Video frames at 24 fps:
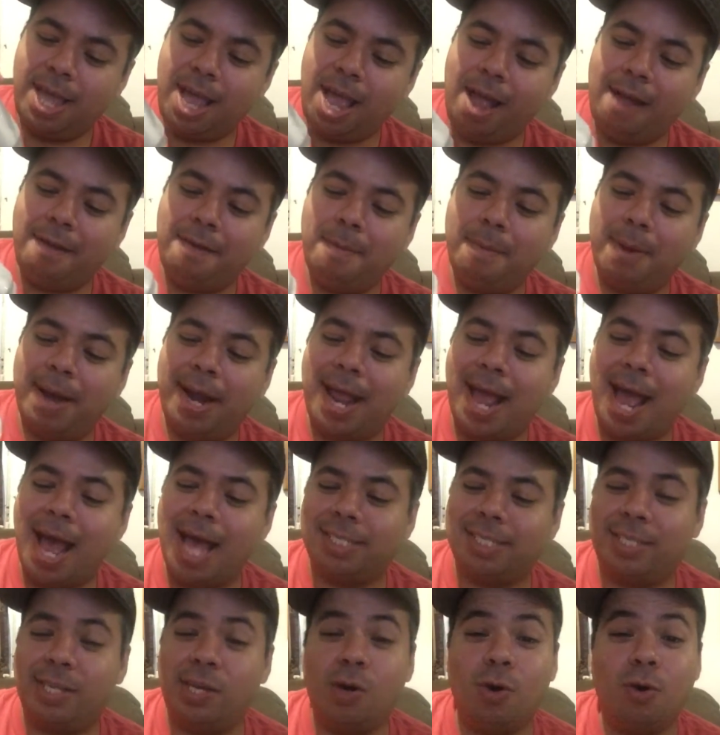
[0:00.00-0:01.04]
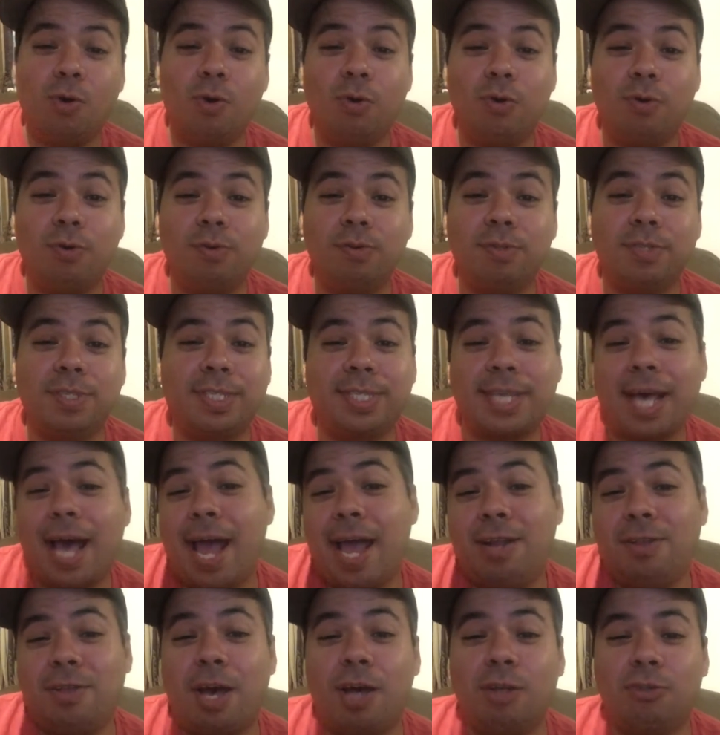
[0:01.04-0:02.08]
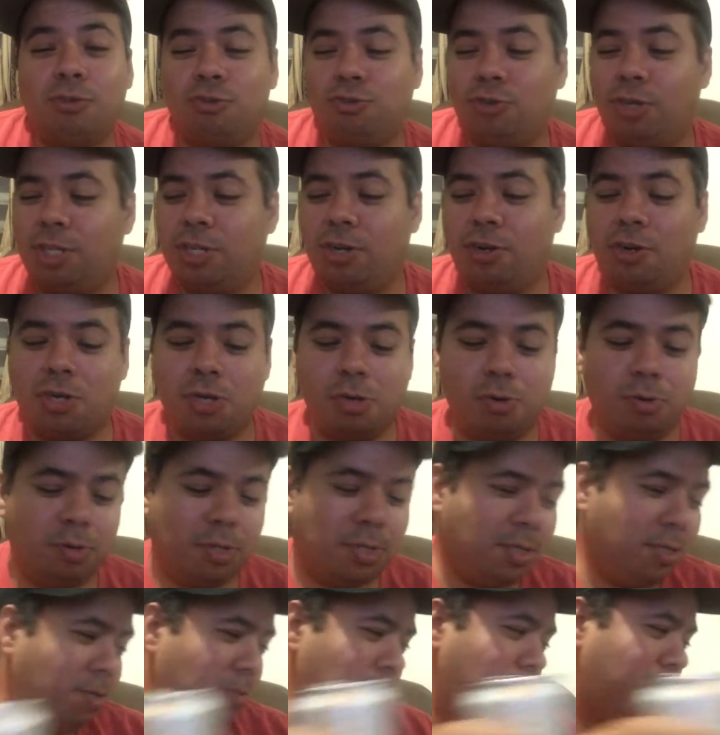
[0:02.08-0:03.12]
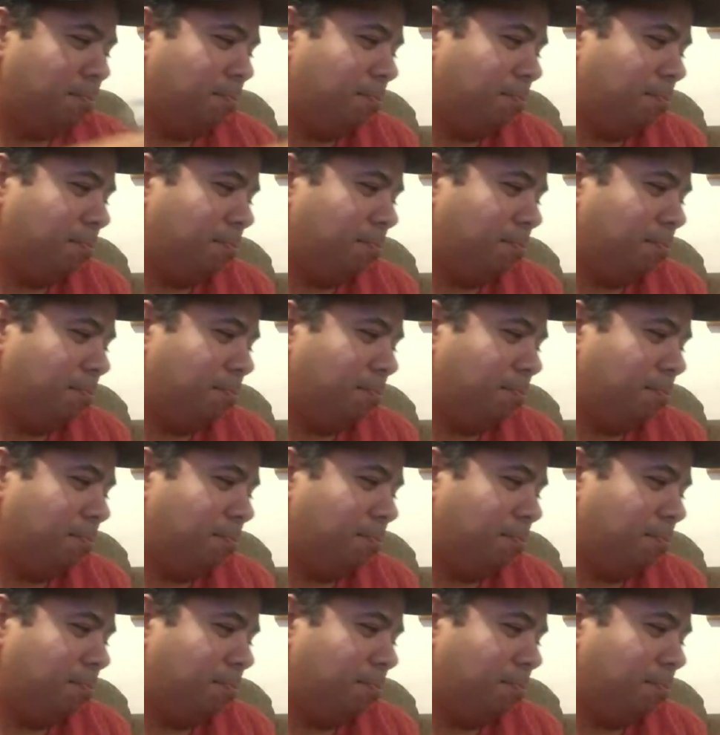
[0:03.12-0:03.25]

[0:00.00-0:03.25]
Everybody has their own side how to drink their Cokes.